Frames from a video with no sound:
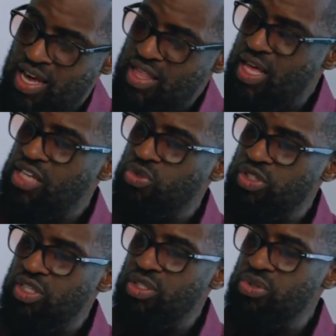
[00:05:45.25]
And that's what
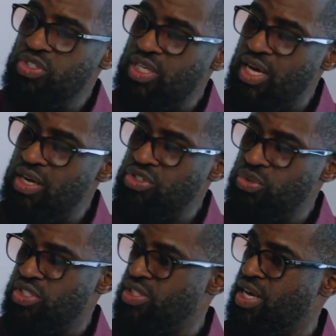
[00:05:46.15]
they're using now
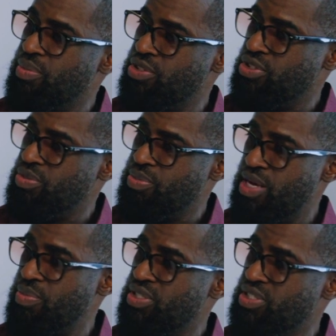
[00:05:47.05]
to establish the
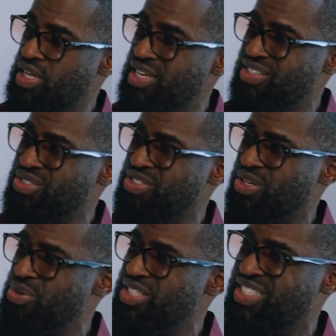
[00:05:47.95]
payment standard.
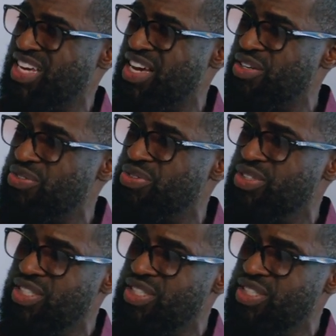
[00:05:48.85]
So it's kind of...